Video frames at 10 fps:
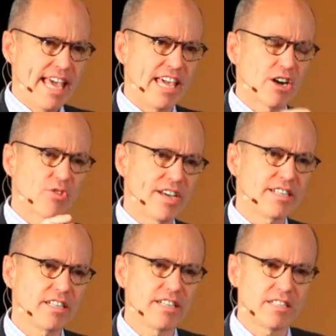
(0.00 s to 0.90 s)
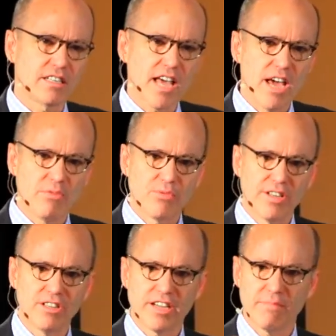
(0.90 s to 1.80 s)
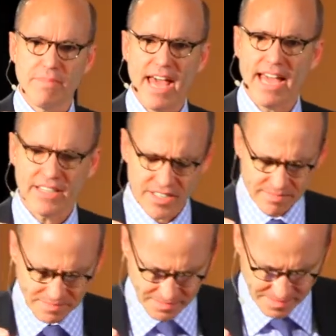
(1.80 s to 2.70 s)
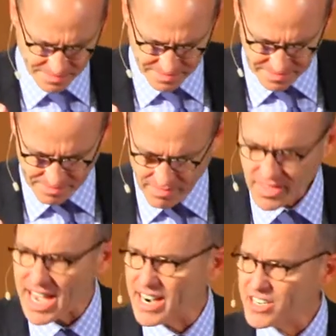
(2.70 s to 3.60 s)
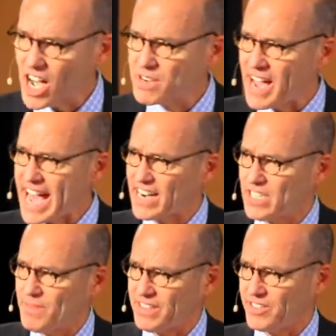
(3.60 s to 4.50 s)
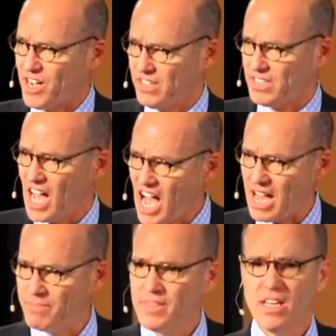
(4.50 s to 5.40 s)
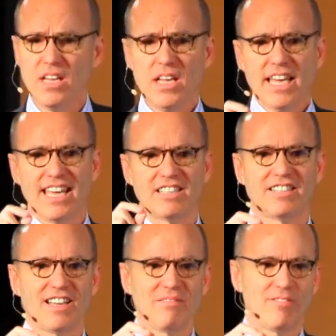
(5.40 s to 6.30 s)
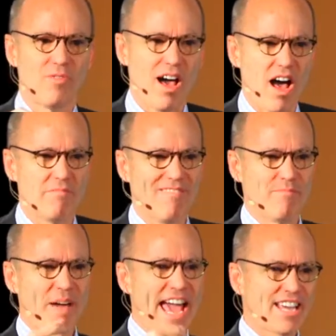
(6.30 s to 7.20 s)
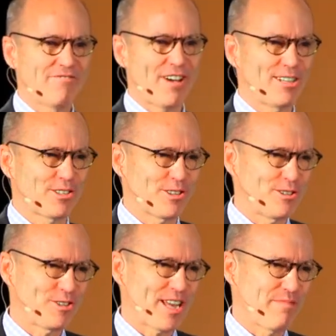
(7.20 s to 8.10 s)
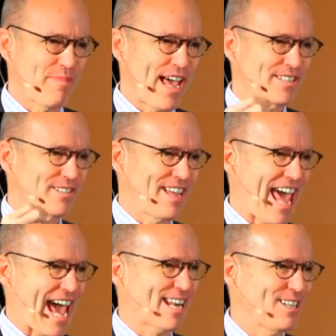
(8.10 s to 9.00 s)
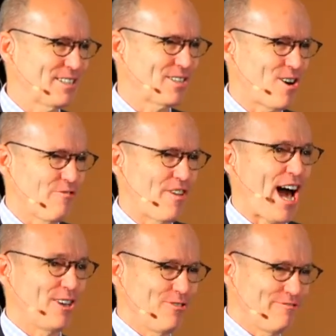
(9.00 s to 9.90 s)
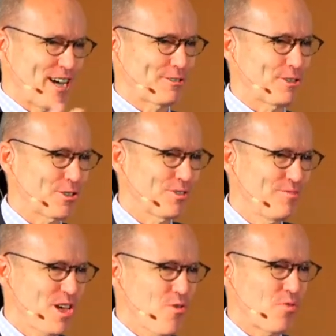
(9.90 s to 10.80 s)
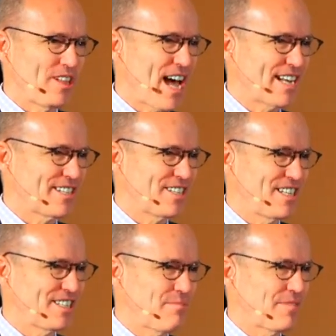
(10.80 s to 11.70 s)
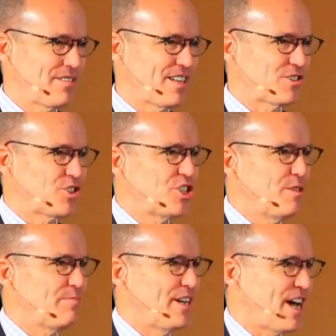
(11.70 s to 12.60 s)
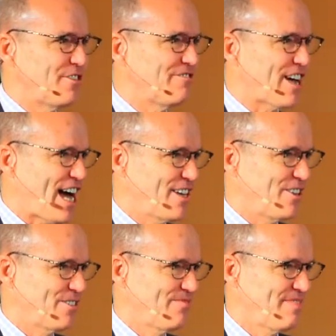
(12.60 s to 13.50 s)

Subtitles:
Increasingly today, when we look at banks, and I talk to my analysts about this all the time, is that bank investors and bank analysts are value investors. We like to see something that's cheap and undervalued.